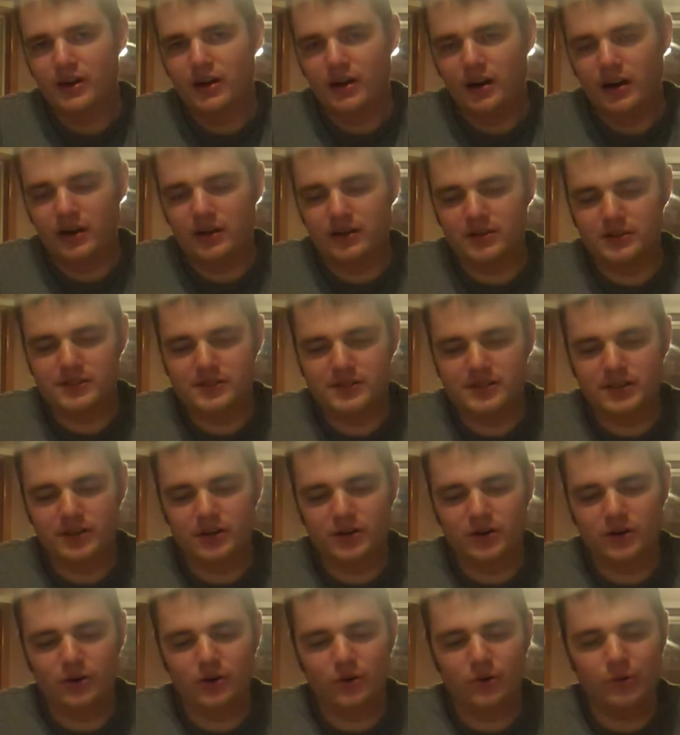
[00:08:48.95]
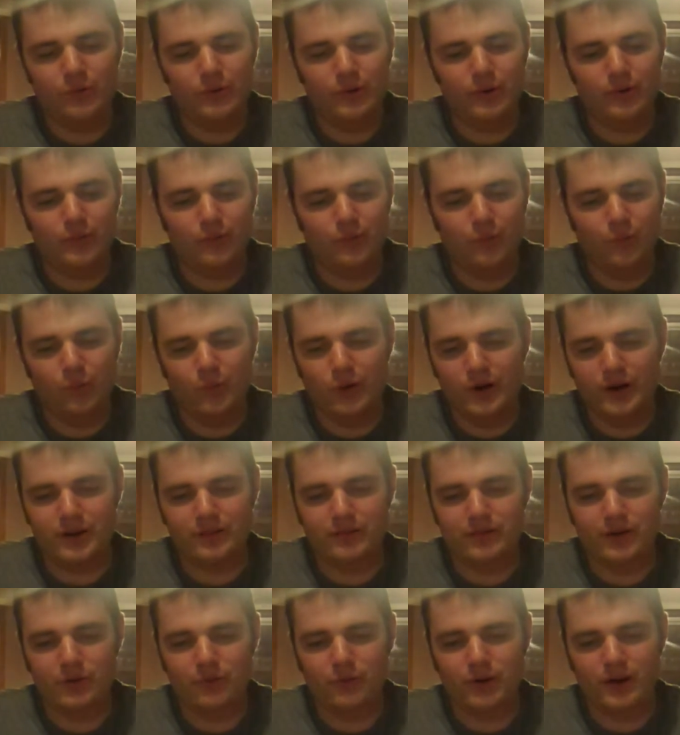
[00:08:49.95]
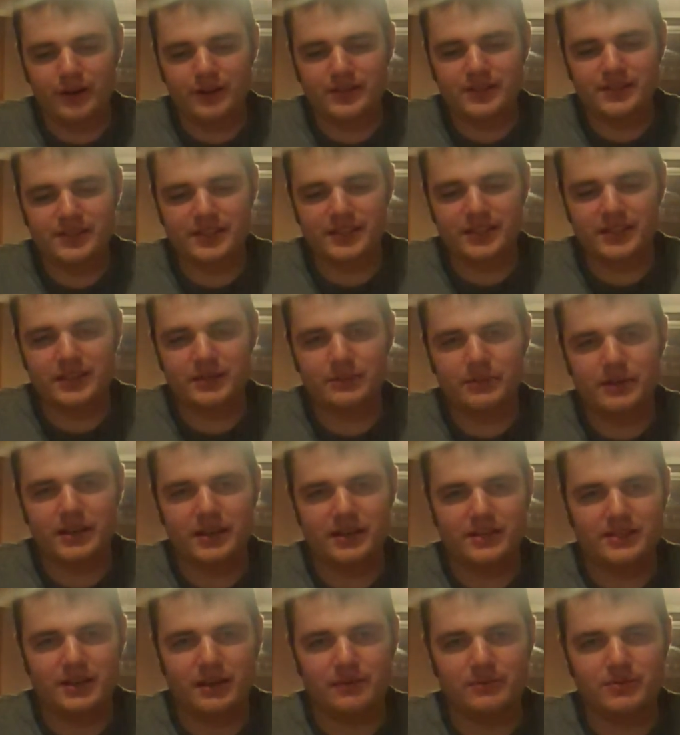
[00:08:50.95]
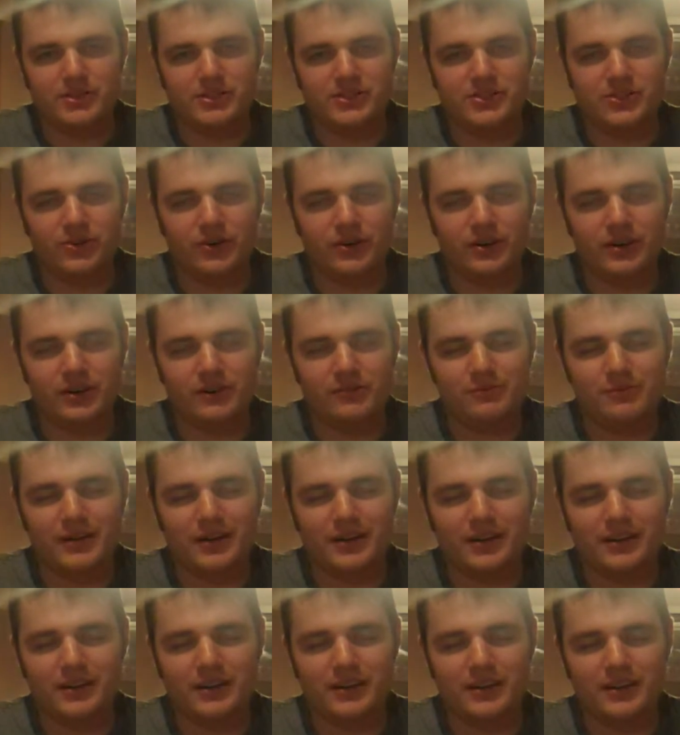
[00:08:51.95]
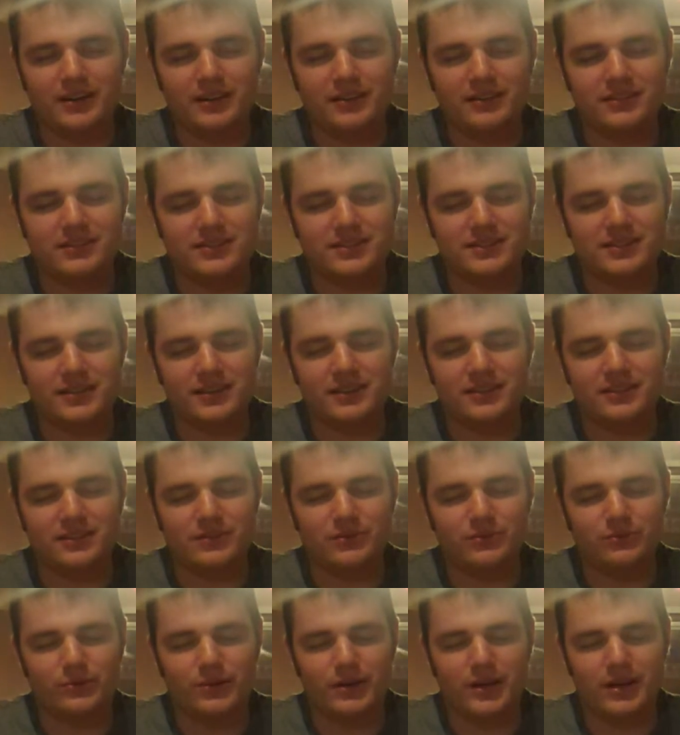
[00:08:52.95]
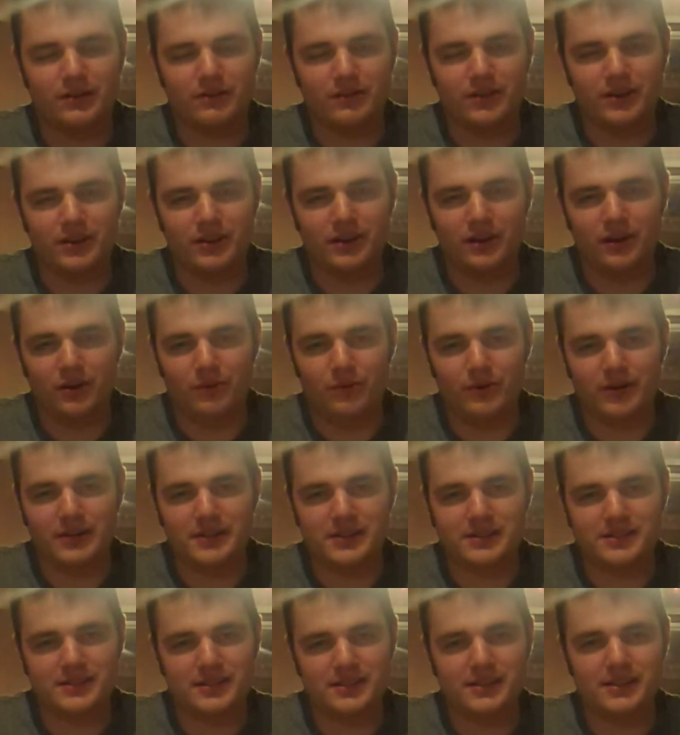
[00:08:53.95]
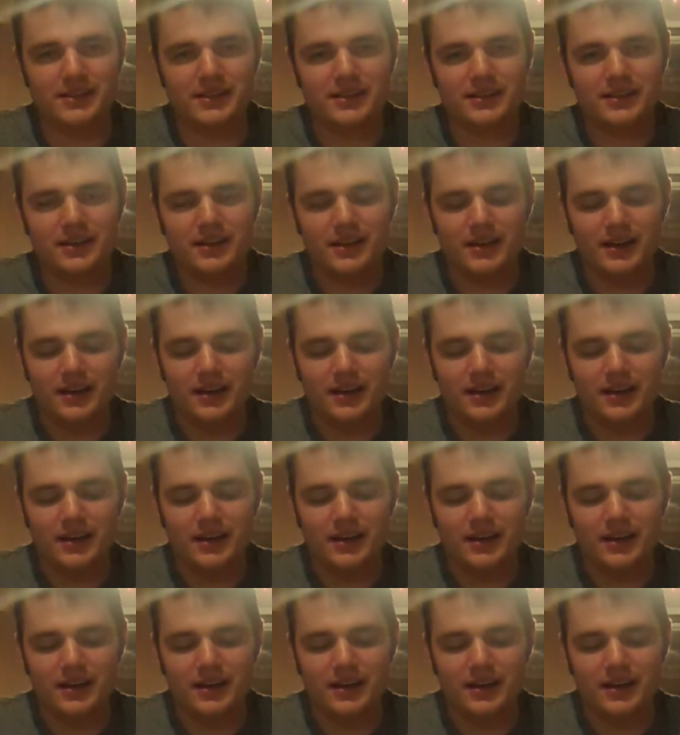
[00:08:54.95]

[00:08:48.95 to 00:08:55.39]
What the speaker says: Also, whatever you want to see, because I'm just going off my gut instinct of whatever y'all want to see,